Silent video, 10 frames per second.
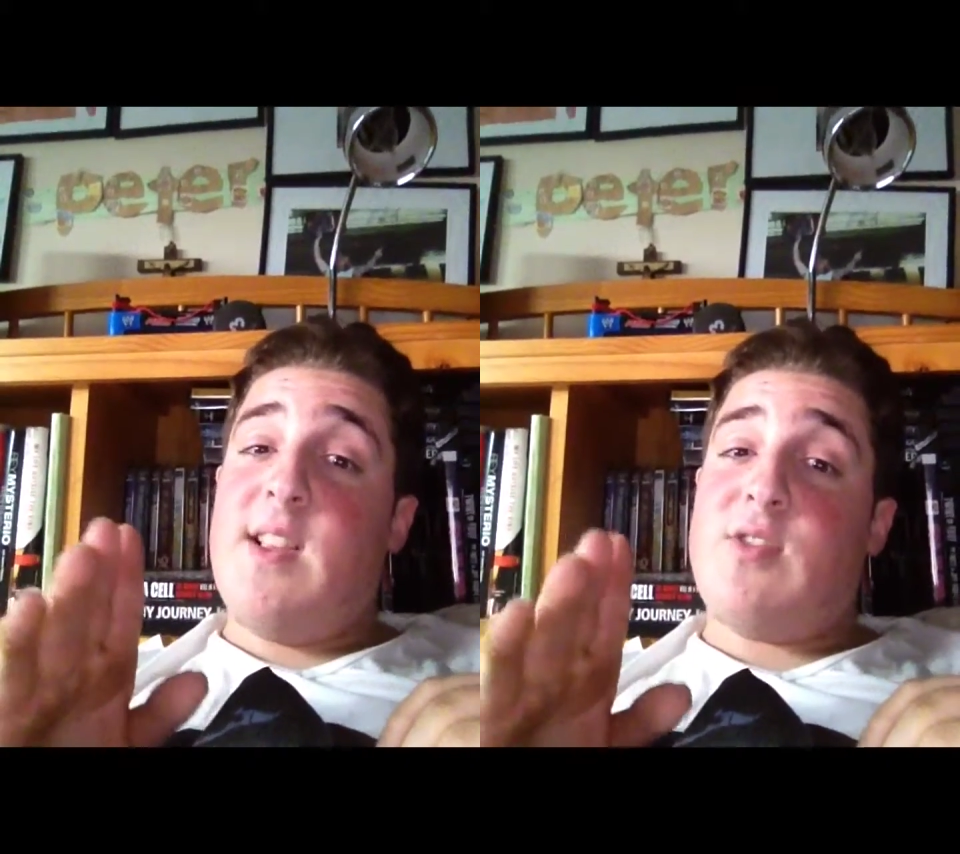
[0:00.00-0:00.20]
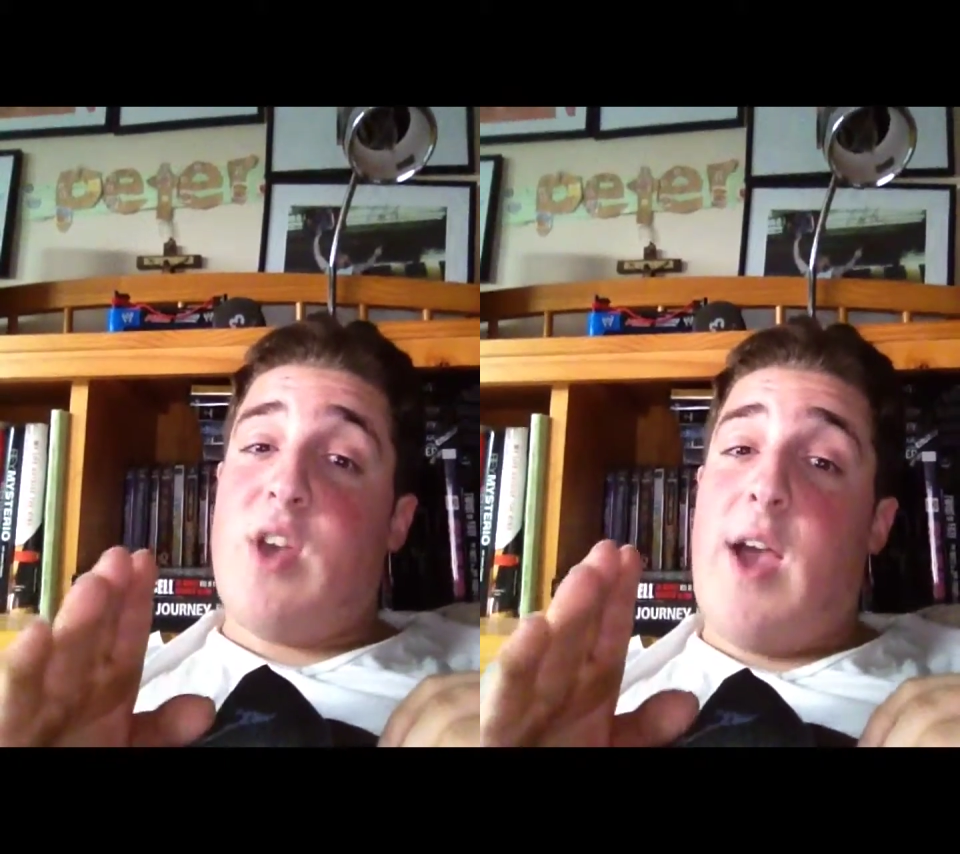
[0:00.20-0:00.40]

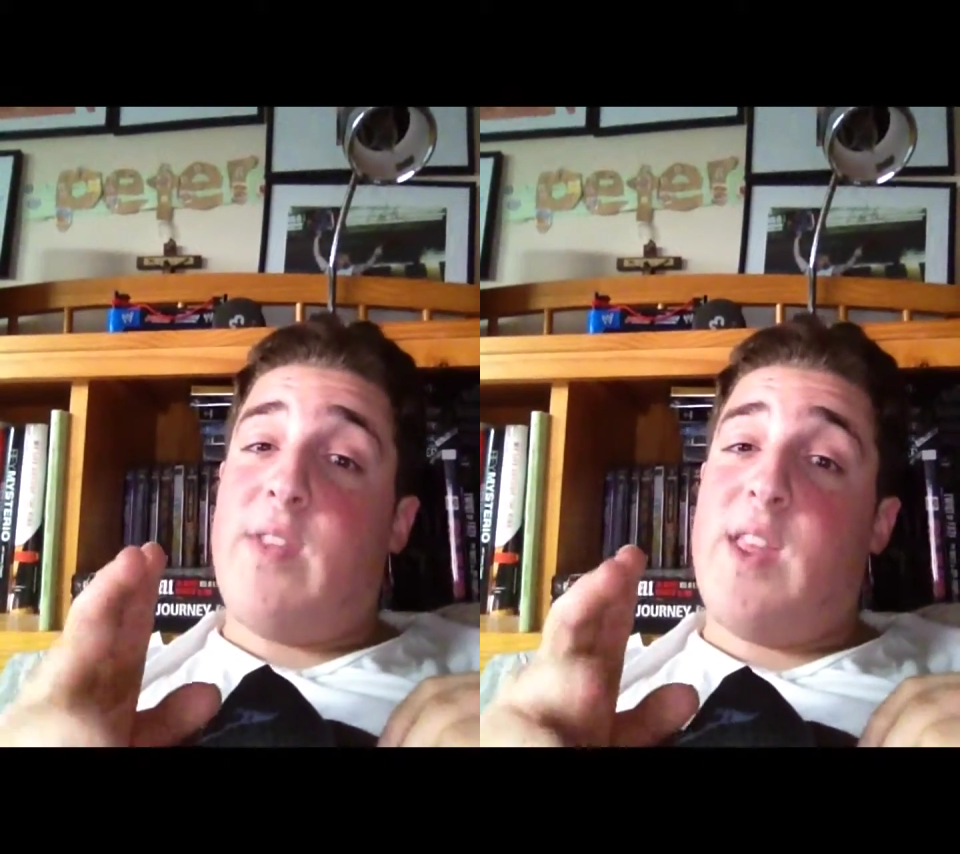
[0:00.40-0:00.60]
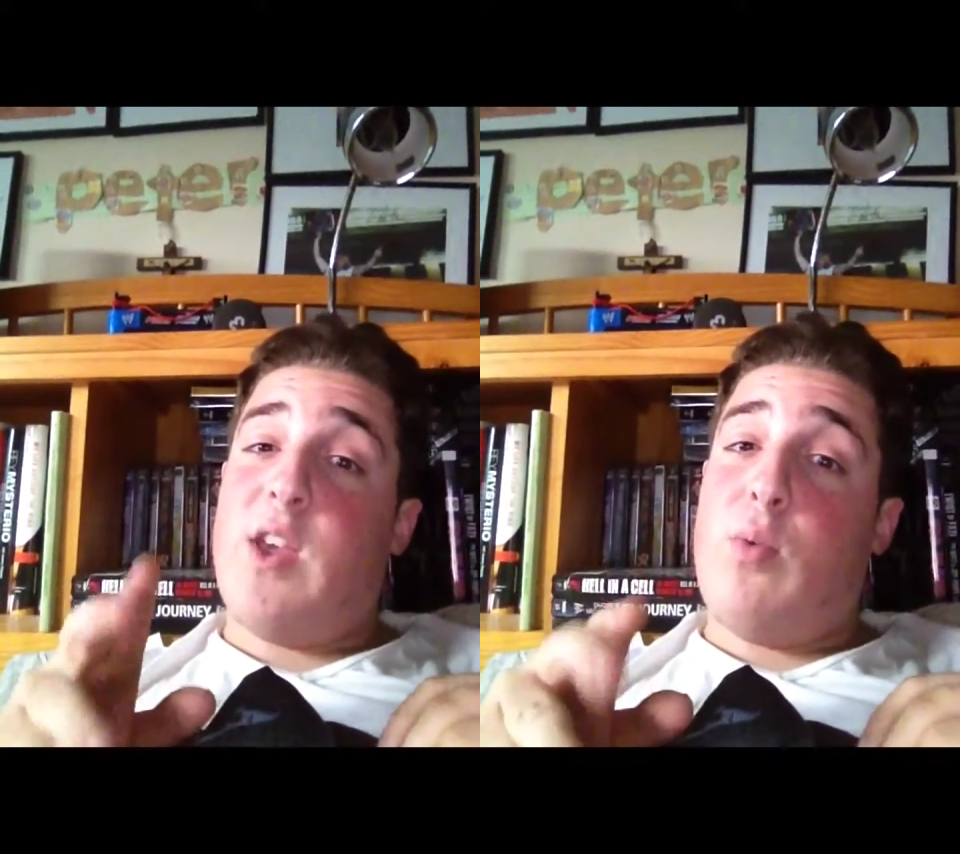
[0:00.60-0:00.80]
so have
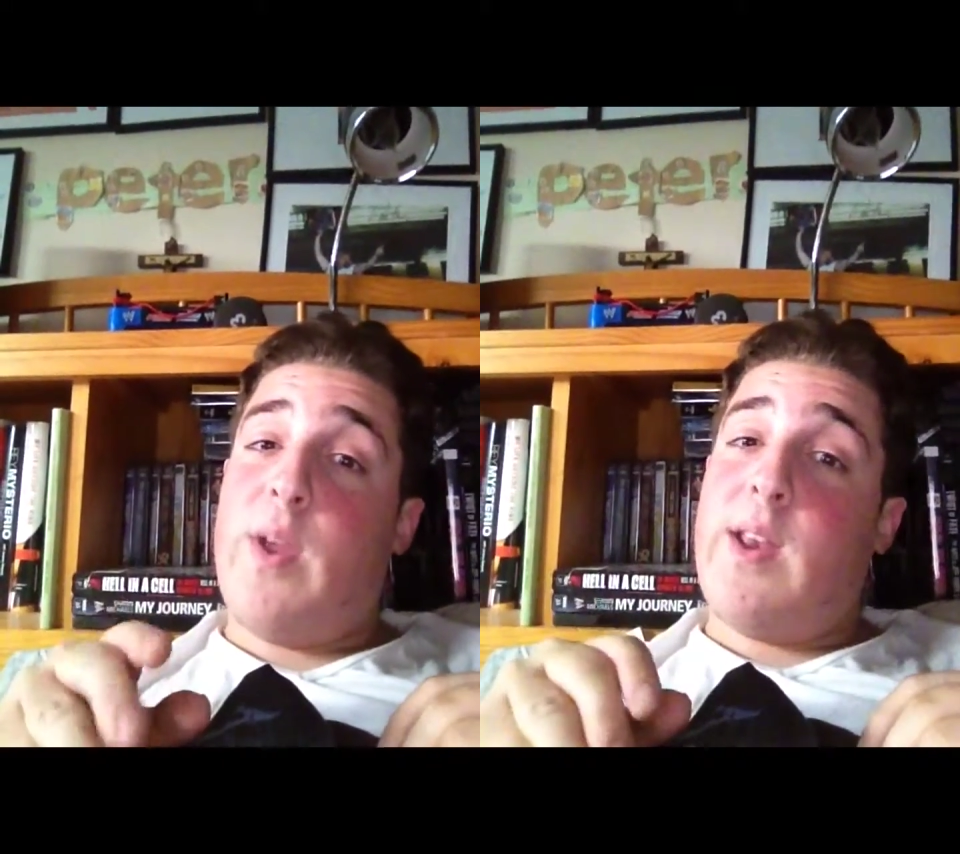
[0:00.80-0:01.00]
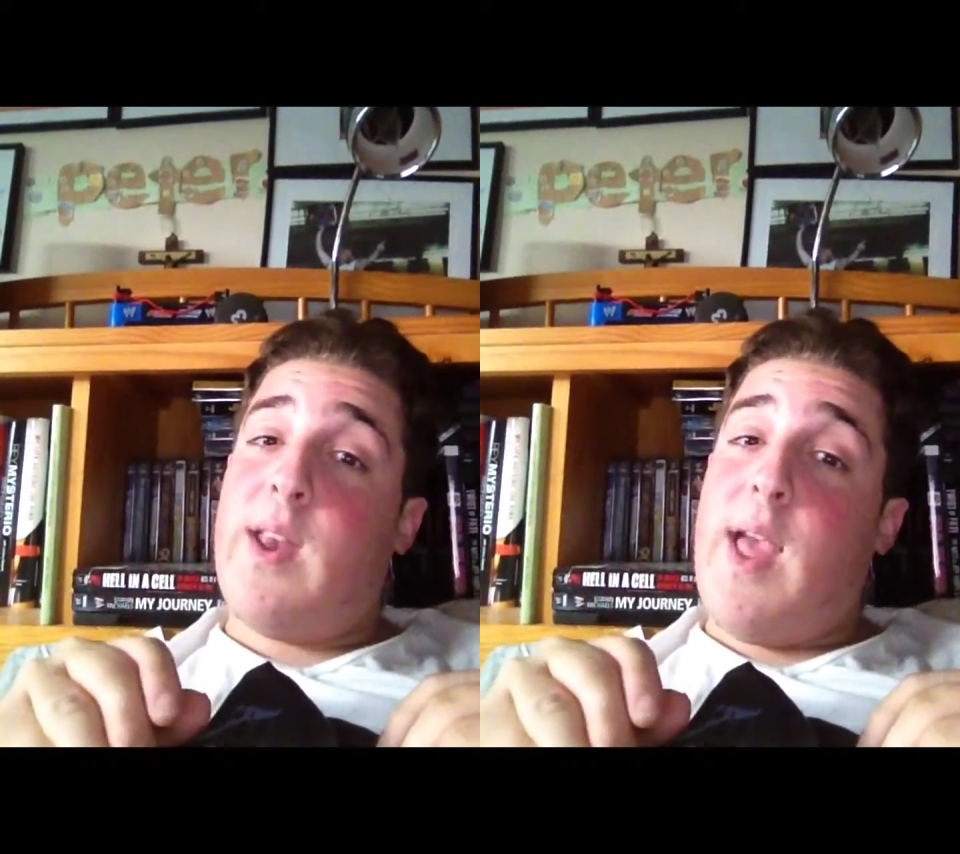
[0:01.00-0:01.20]
the heel
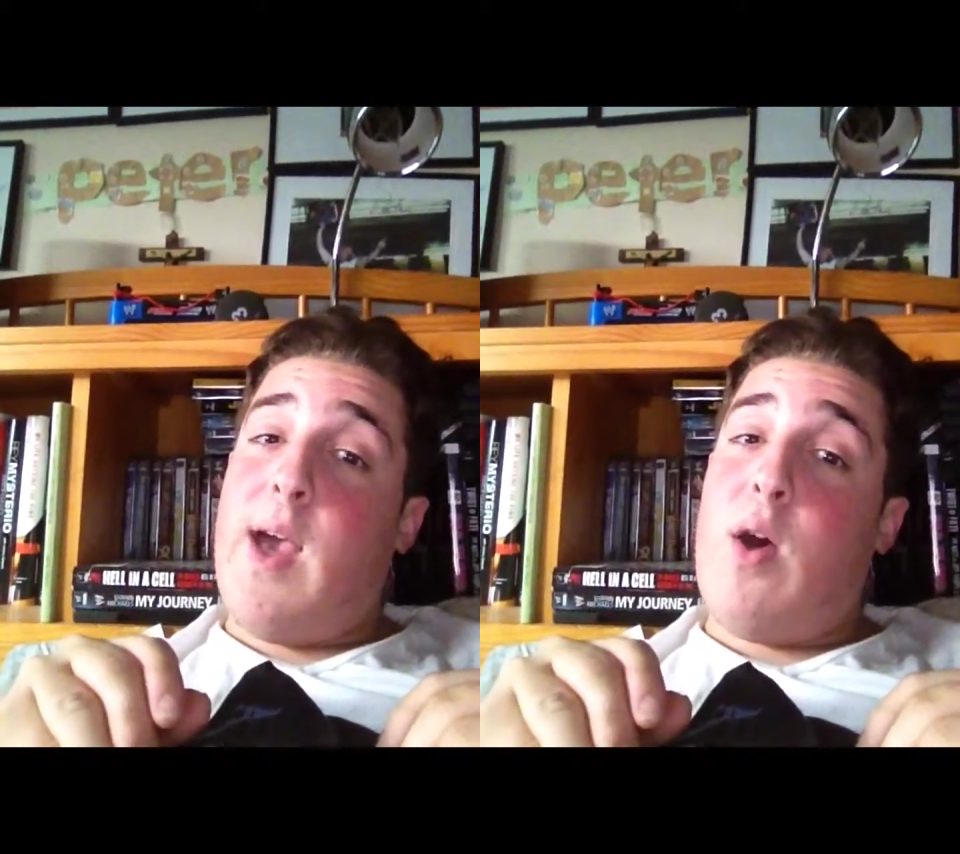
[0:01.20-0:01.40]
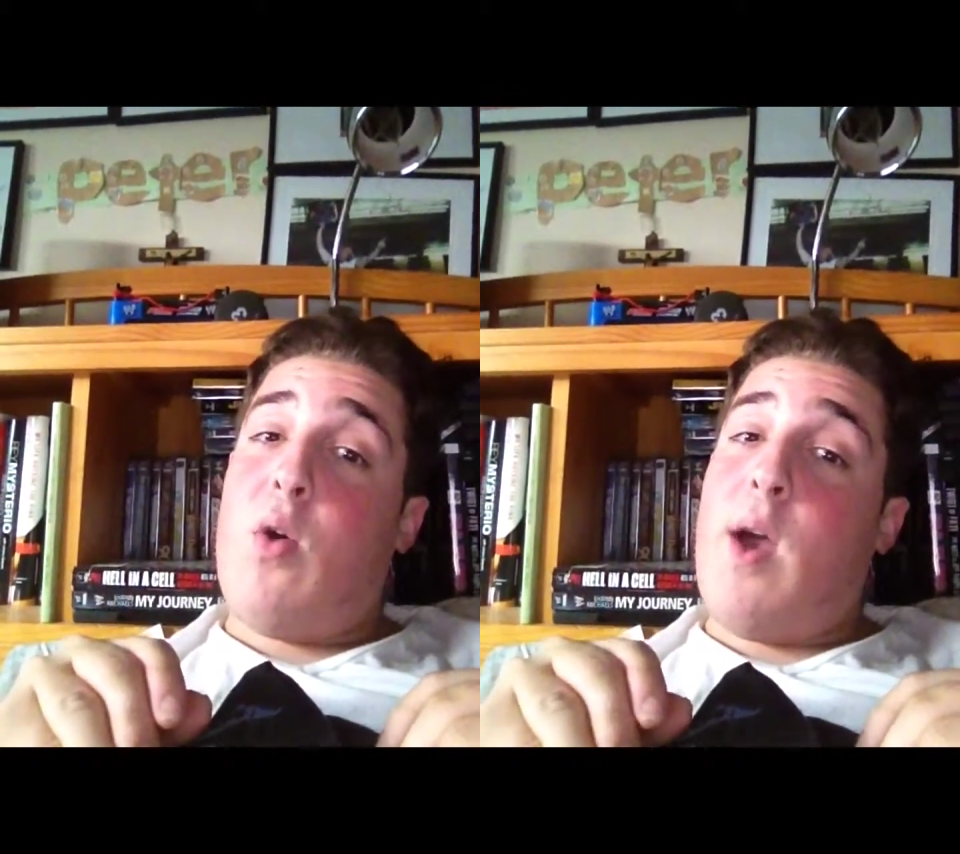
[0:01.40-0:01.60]
win
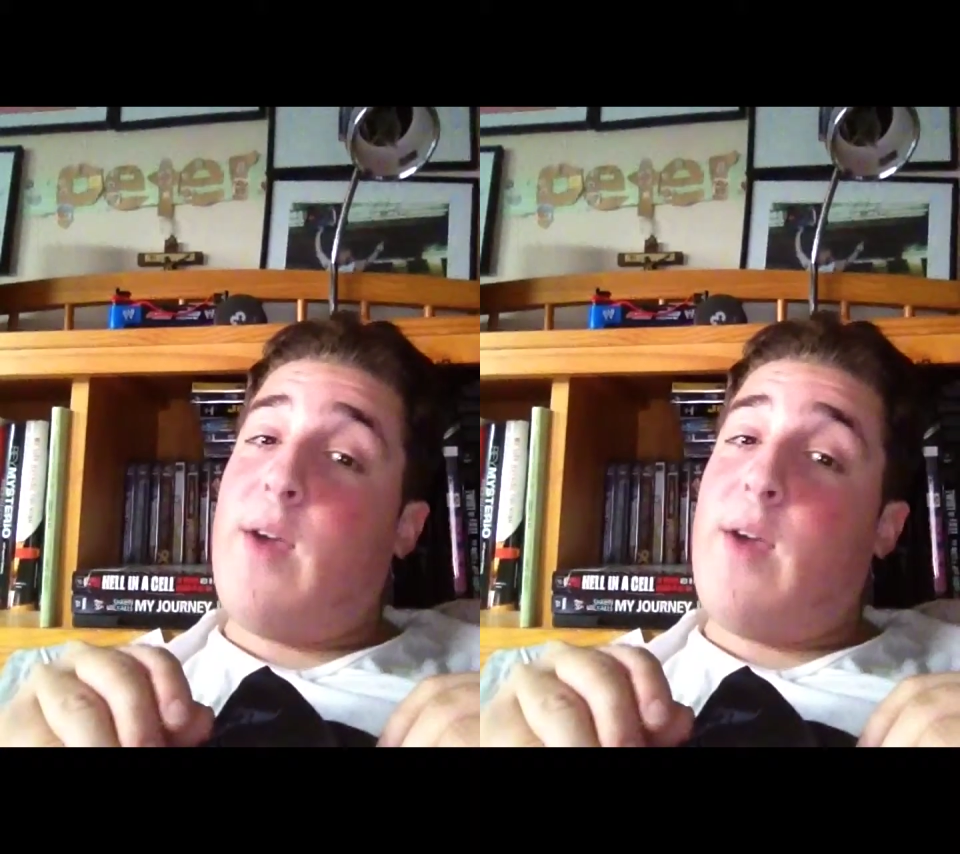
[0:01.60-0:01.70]
now,